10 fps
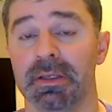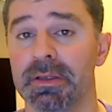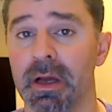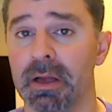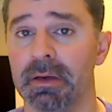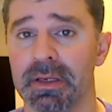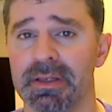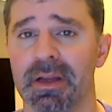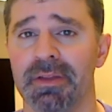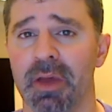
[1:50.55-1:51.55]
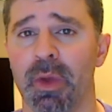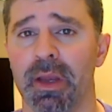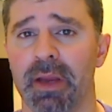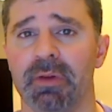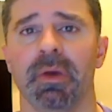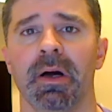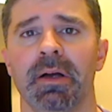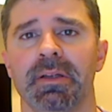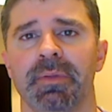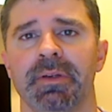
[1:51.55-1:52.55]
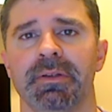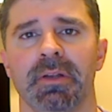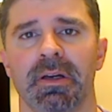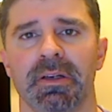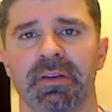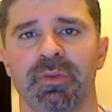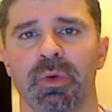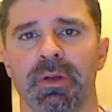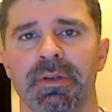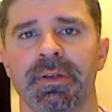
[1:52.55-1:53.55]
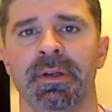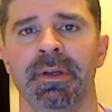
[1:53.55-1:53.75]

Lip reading: It's not that way at every box. I've been to a lot of different ones.